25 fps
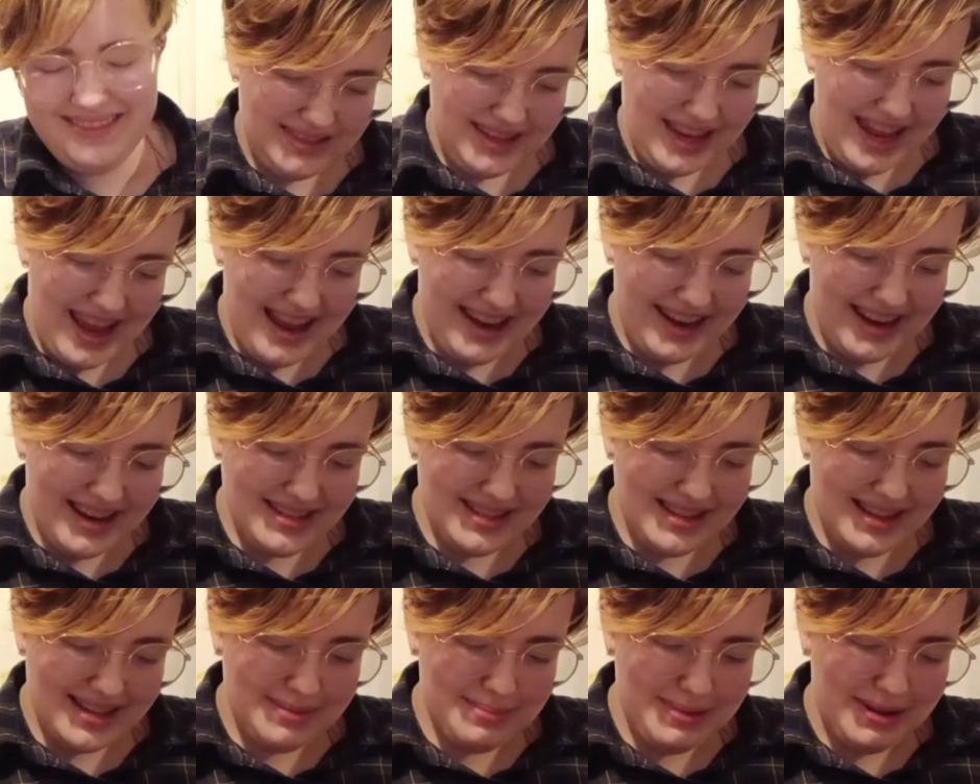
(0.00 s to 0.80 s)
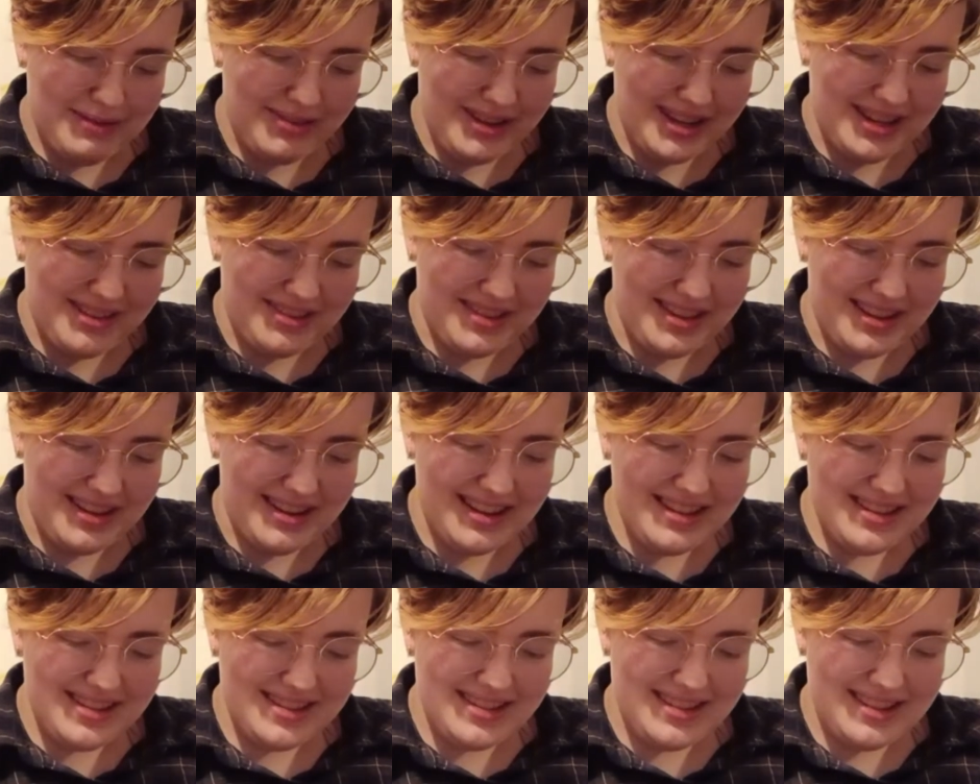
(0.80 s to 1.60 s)
Yeah, I guess that's my final
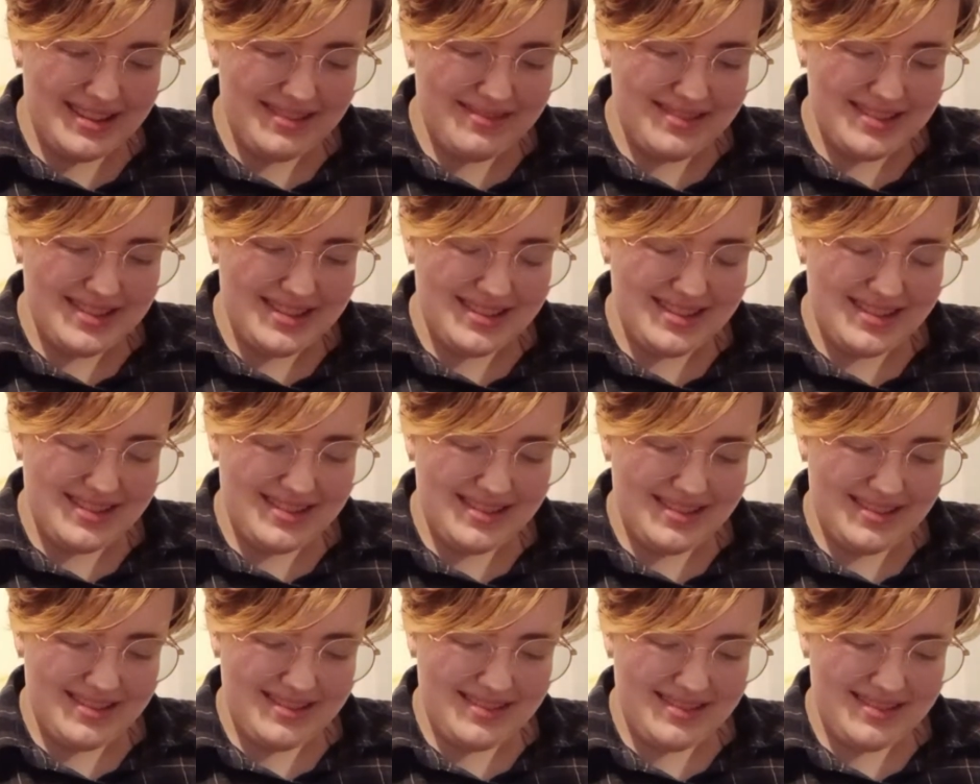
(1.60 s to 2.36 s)
thoughts. It was